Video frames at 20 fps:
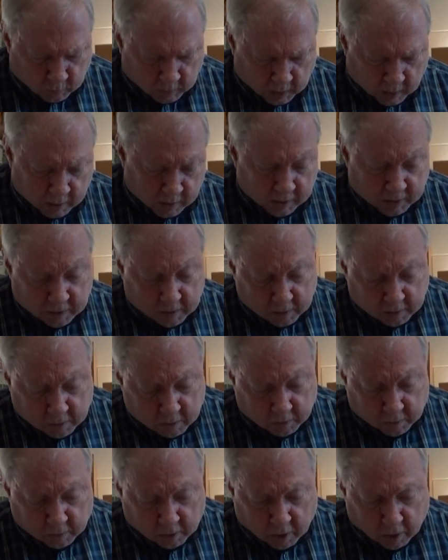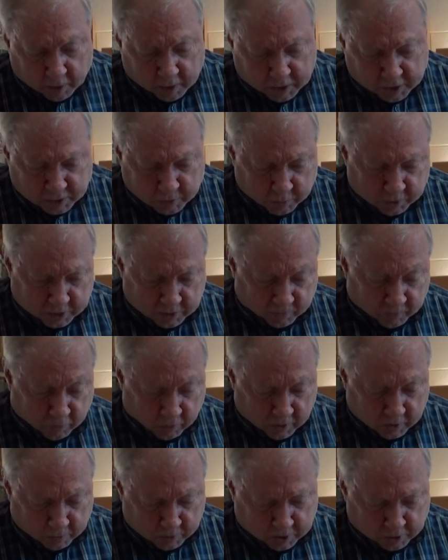And then your garnish, which of
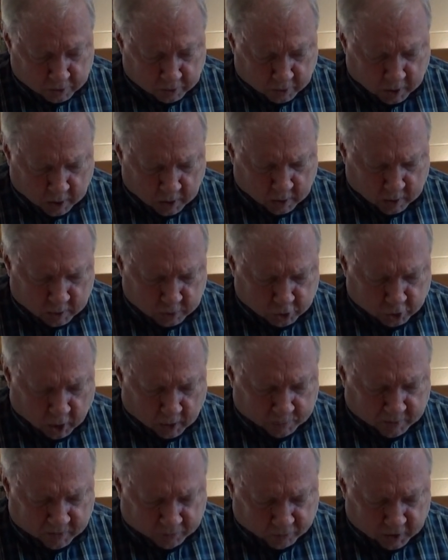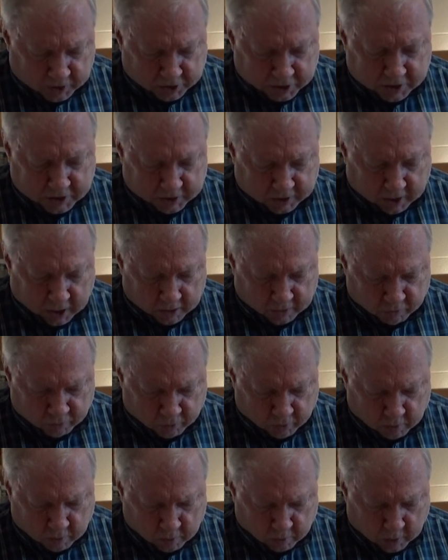course with your chopped fresh
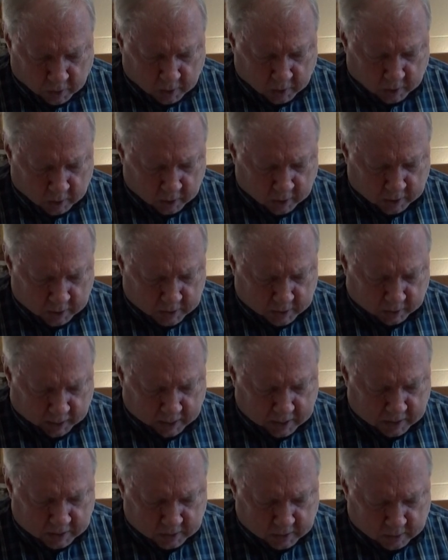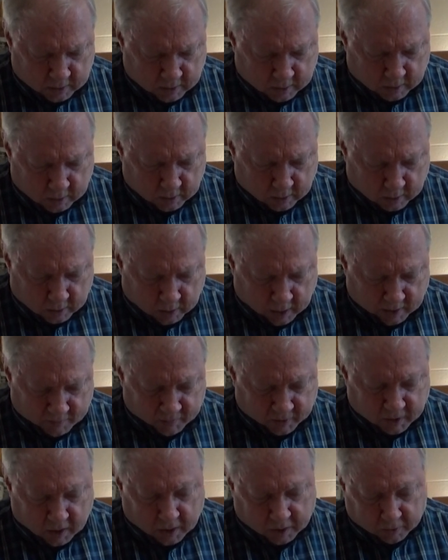cilantro and sliced
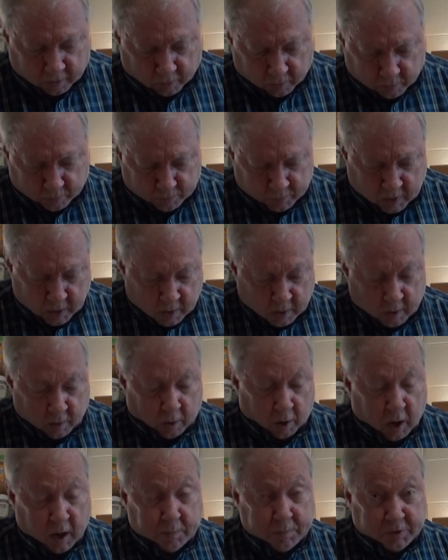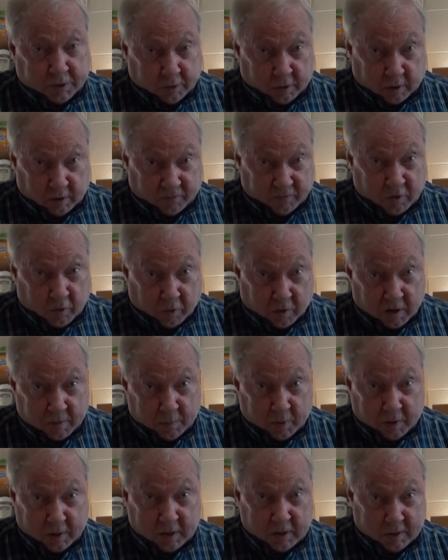avocado. Optional, of course,
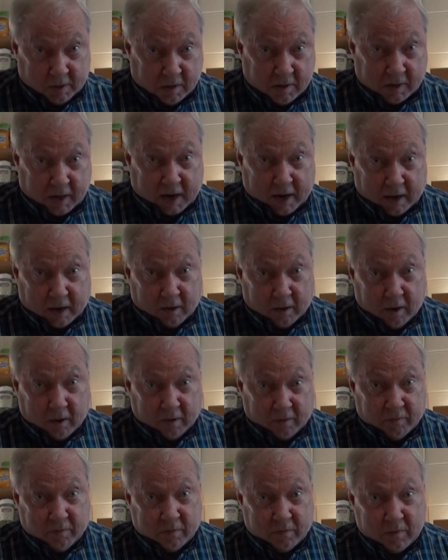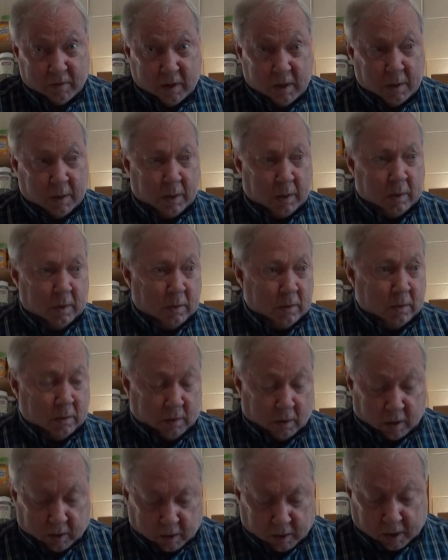but it does add a lot of
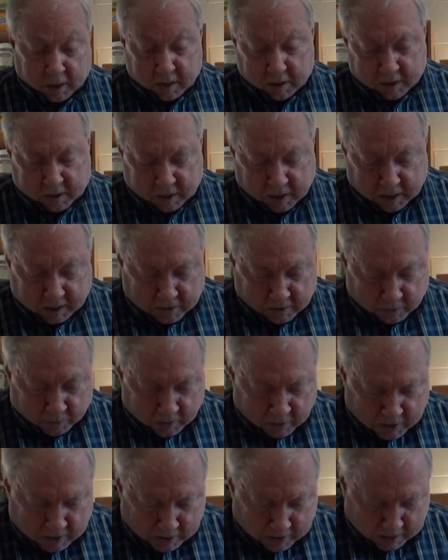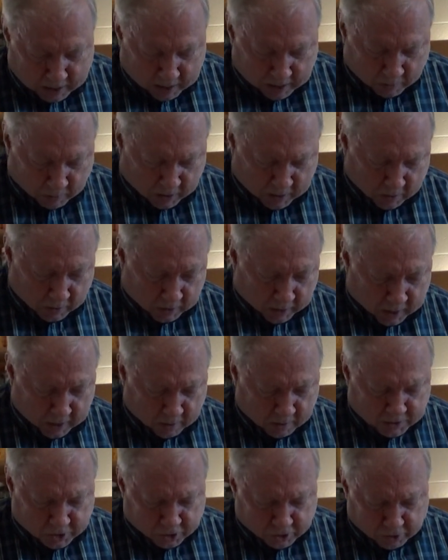nice taste to it. Anyway, okay,
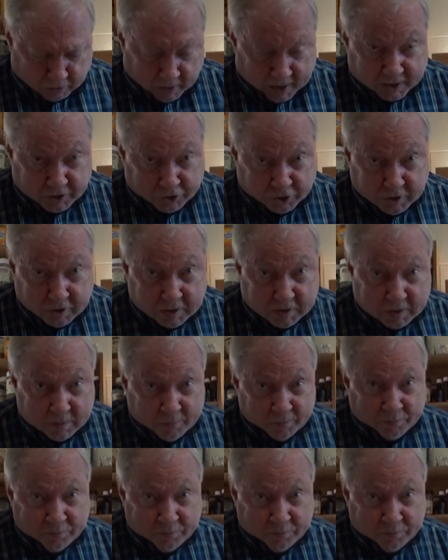here's your directions.